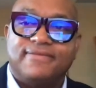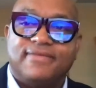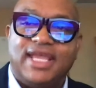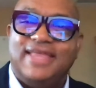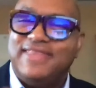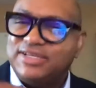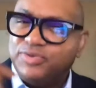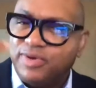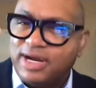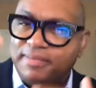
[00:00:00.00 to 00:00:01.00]
And that's
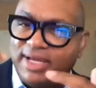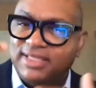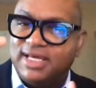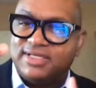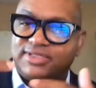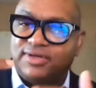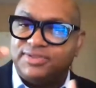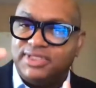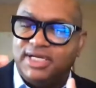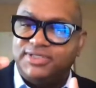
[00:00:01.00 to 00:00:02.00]
where I made that
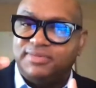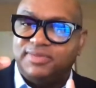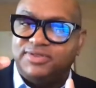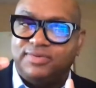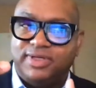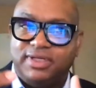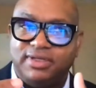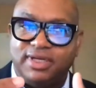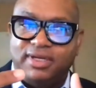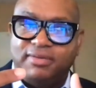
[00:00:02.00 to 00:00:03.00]
association between